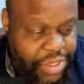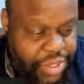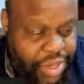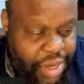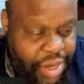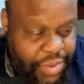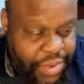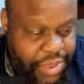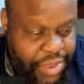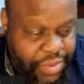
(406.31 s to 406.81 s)

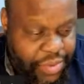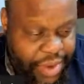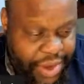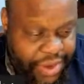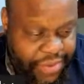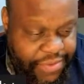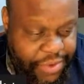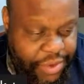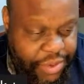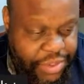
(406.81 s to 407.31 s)
starting with the
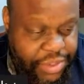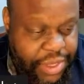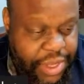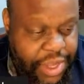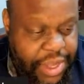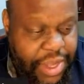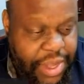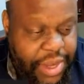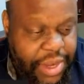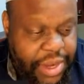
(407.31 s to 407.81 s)
right first.
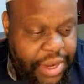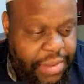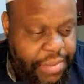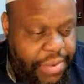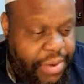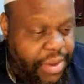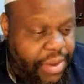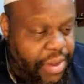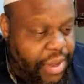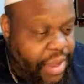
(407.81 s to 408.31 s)

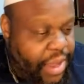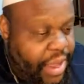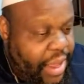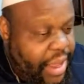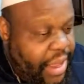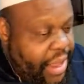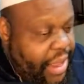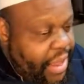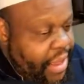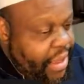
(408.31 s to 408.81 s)
Number
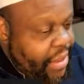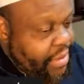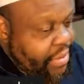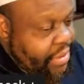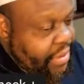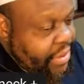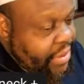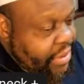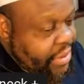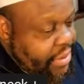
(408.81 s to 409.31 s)

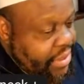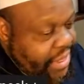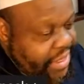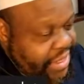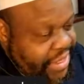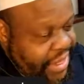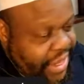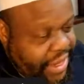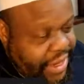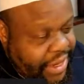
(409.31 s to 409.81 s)

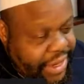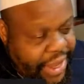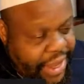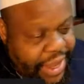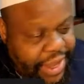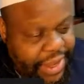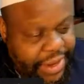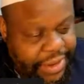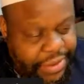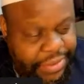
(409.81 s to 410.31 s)

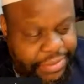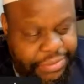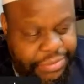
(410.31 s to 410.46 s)
9,